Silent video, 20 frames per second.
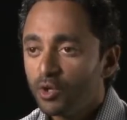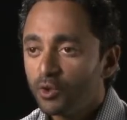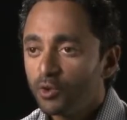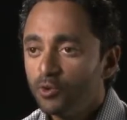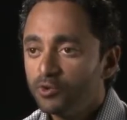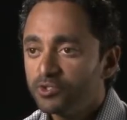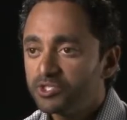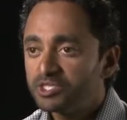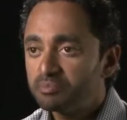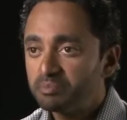
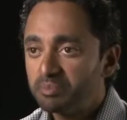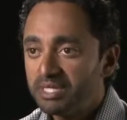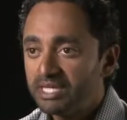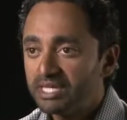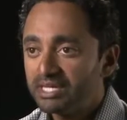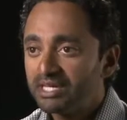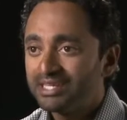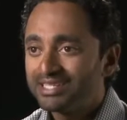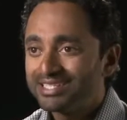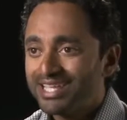who
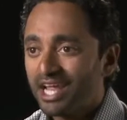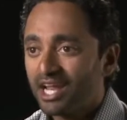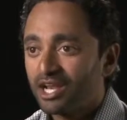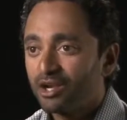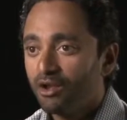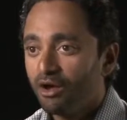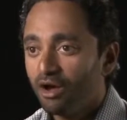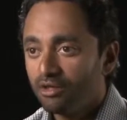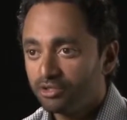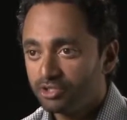speak
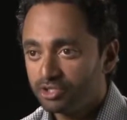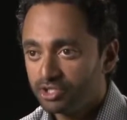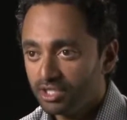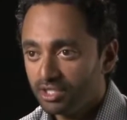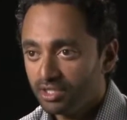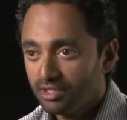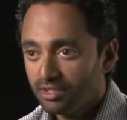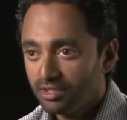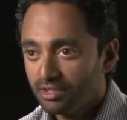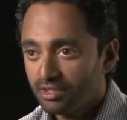
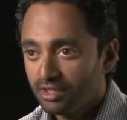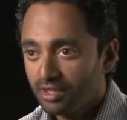technology